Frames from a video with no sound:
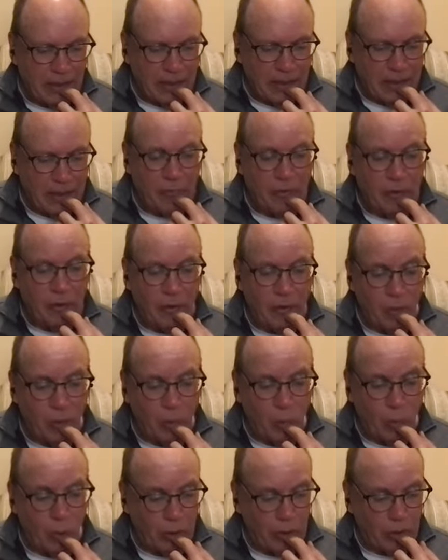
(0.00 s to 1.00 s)
if we don't
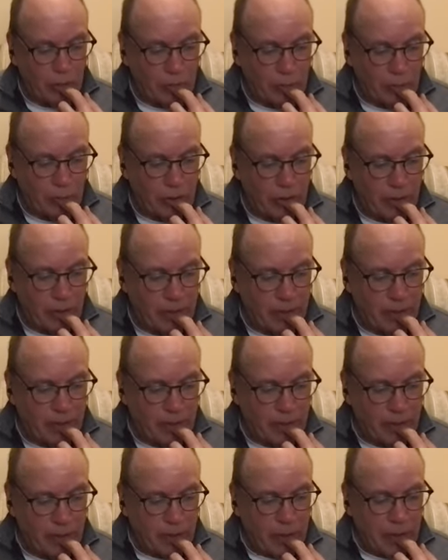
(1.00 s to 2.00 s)
work for it,
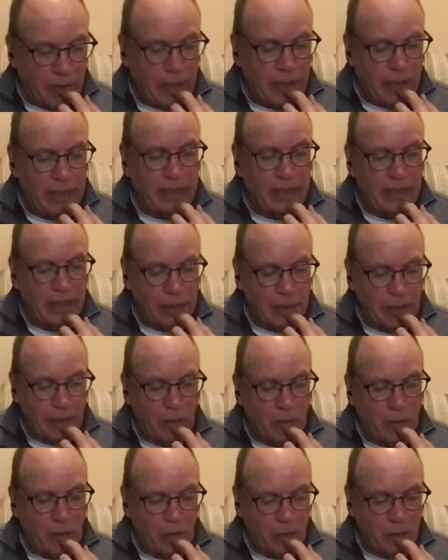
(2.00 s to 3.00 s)
and yet
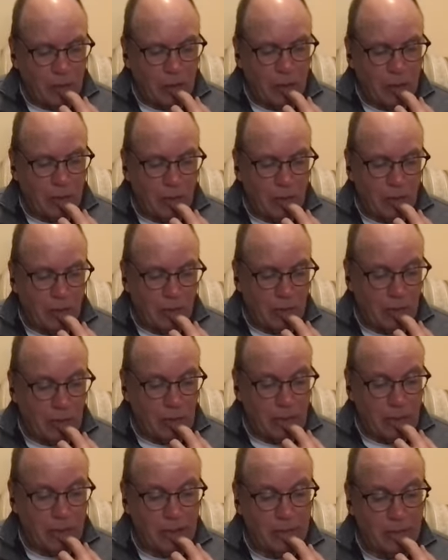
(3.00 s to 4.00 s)
our work alone
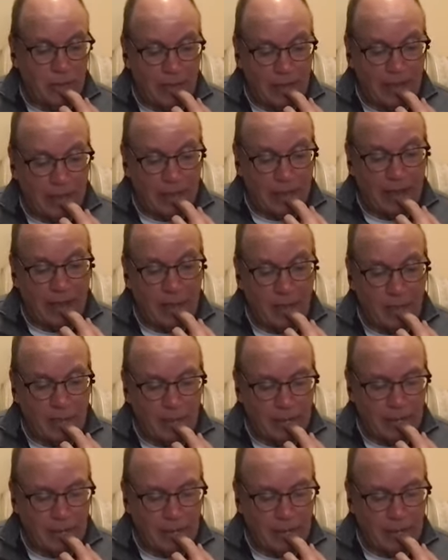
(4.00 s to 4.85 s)
doesn't make it happen.